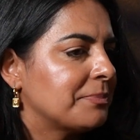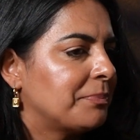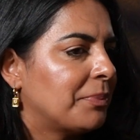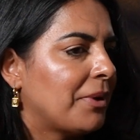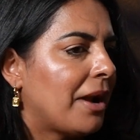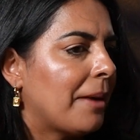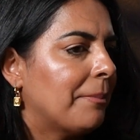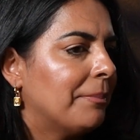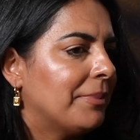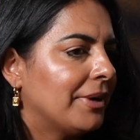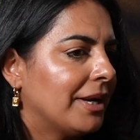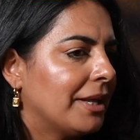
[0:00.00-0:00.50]

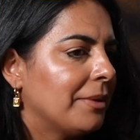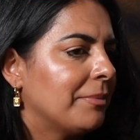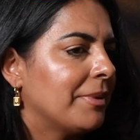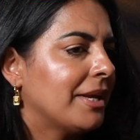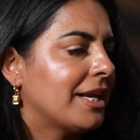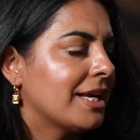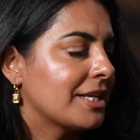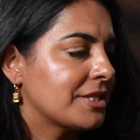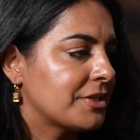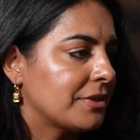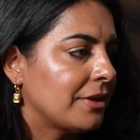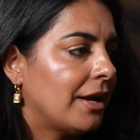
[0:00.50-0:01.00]
property,
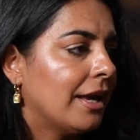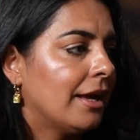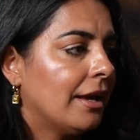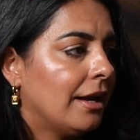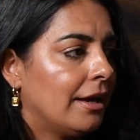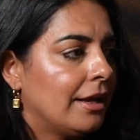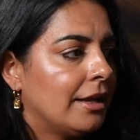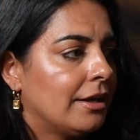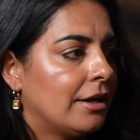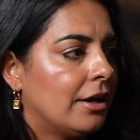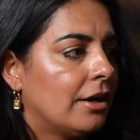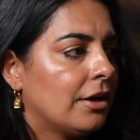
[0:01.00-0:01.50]
because
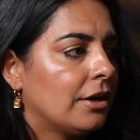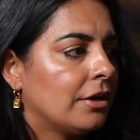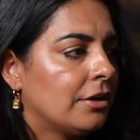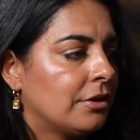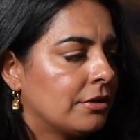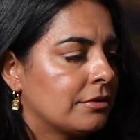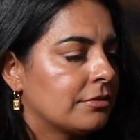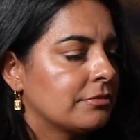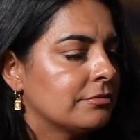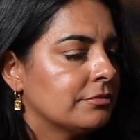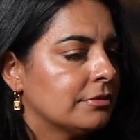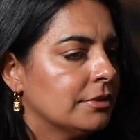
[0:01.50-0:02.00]
in our